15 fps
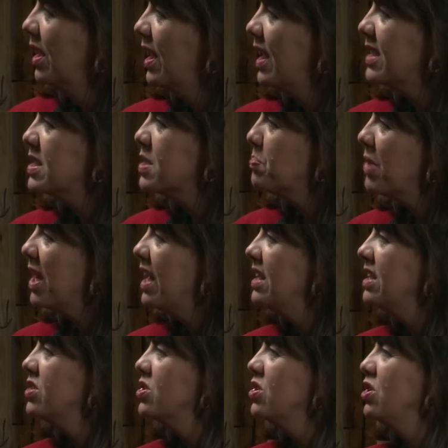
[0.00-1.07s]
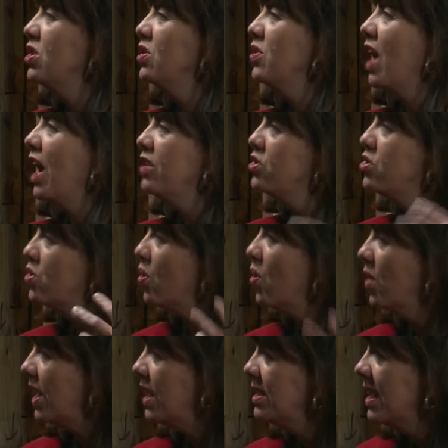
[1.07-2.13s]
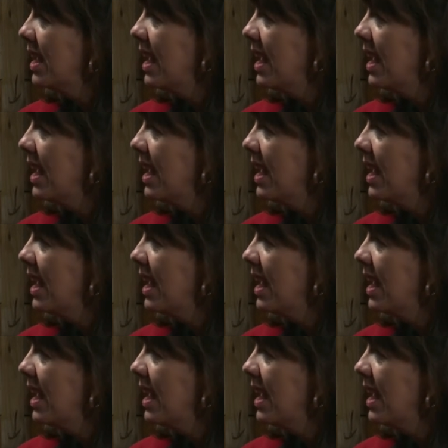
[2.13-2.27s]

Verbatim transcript: Explain it to you and draw it.